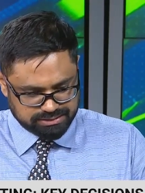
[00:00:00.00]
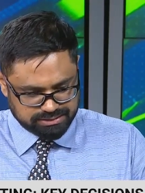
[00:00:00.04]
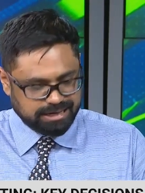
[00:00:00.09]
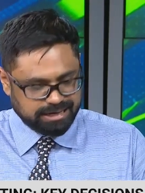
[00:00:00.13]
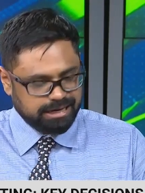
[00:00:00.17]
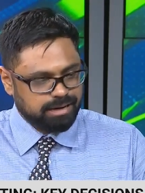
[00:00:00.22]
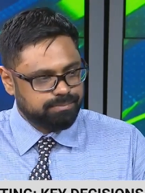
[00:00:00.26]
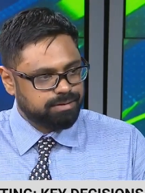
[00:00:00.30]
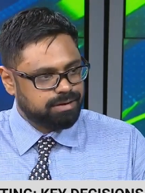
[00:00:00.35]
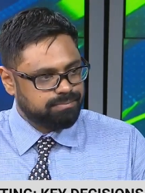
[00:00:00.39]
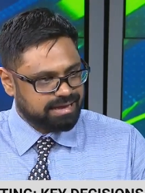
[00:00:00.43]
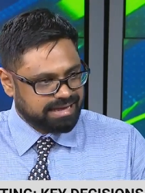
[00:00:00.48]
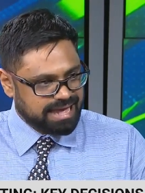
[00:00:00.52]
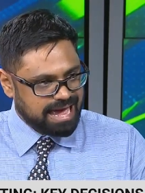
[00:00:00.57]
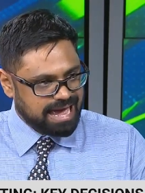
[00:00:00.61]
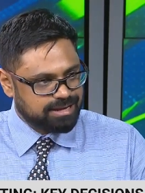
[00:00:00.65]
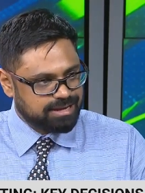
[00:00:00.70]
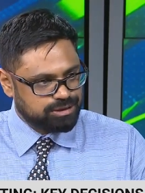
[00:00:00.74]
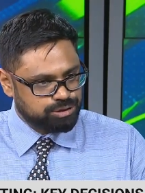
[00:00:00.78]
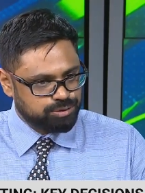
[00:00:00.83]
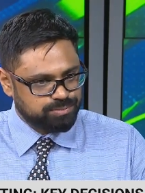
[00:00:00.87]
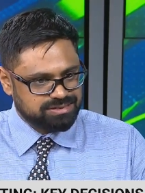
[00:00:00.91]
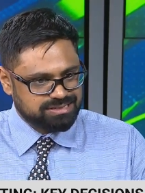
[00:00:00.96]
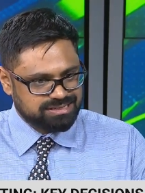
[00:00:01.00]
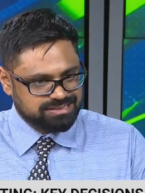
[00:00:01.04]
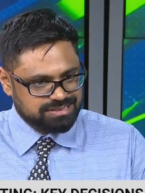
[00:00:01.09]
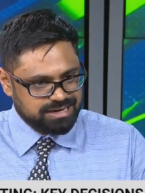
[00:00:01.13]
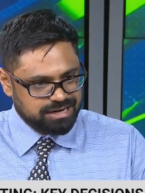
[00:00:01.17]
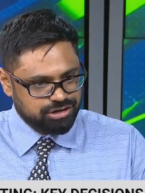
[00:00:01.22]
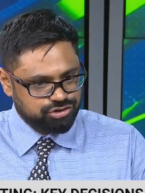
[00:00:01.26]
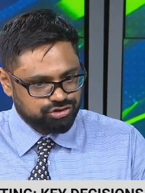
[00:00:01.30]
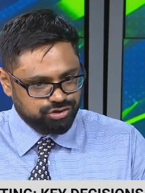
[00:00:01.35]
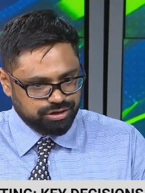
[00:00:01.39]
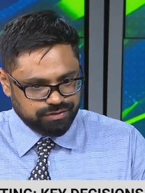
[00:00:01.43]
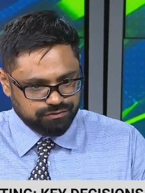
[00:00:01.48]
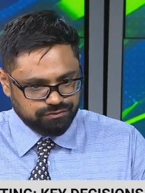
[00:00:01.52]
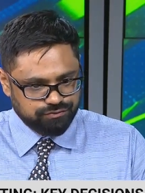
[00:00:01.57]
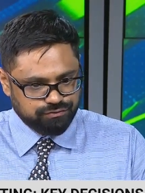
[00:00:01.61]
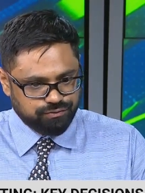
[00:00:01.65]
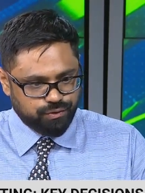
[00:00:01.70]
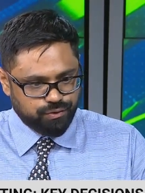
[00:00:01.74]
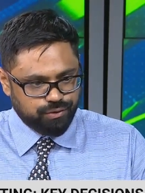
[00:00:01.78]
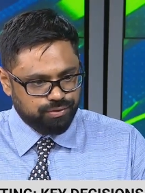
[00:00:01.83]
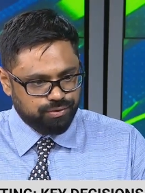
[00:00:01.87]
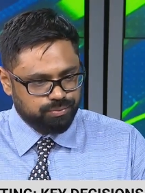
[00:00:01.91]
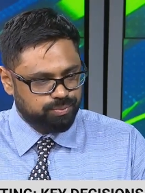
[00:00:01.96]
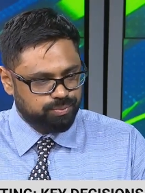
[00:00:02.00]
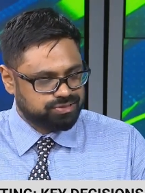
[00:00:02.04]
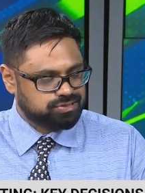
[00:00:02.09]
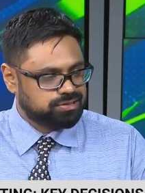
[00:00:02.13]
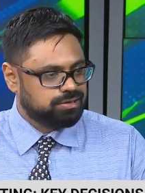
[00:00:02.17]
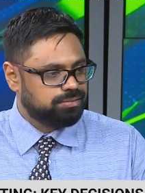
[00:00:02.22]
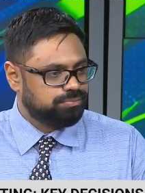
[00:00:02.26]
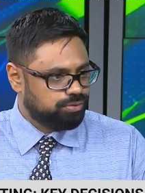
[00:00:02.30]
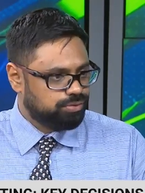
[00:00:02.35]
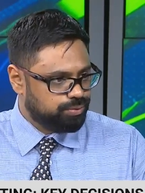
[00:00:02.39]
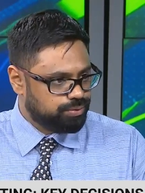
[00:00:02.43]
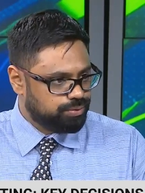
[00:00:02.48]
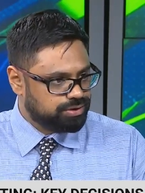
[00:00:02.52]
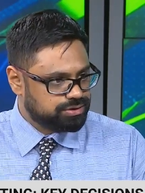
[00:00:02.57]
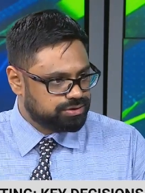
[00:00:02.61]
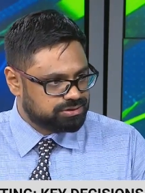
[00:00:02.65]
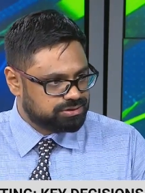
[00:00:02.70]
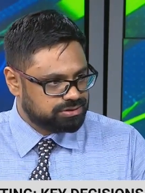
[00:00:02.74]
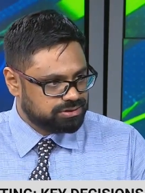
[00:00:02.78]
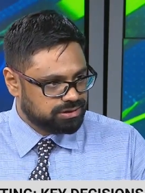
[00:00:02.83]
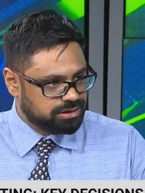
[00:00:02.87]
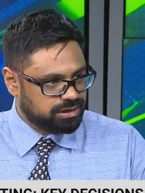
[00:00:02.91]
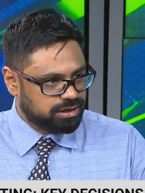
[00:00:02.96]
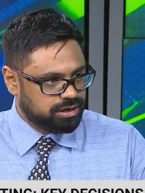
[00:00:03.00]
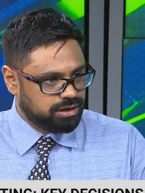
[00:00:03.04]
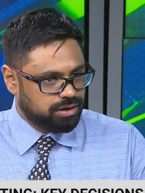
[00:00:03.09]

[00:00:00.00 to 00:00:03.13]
settlement mechanism, is essentially for whistleblowers